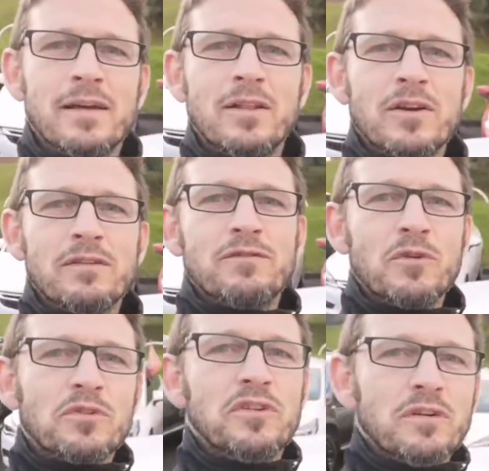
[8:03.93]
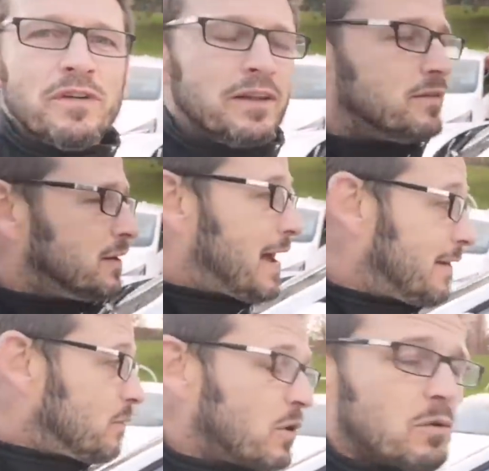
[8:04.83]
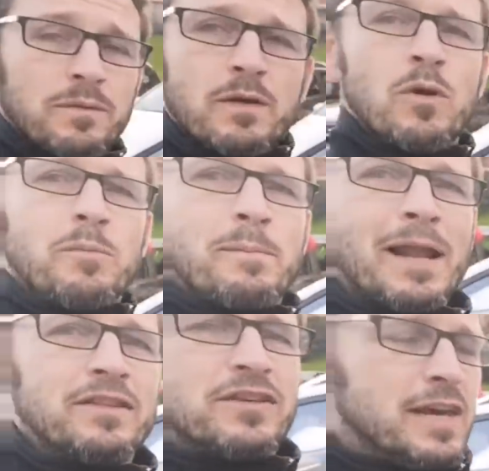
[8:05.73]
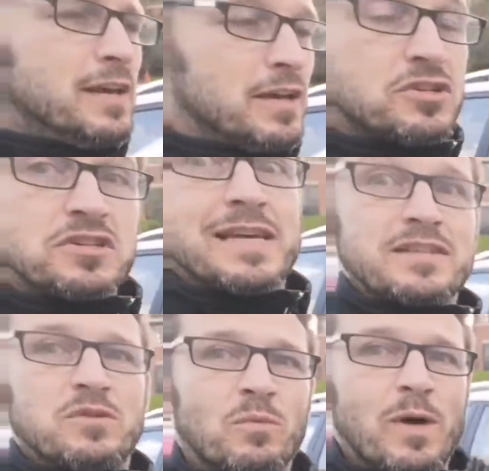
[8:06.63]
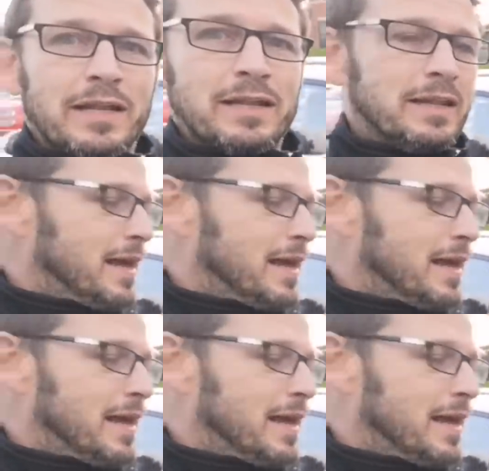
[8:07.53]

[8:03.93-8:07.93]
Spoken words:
Looking forward to your vids. Yeah, there will be plenty. It's just as and when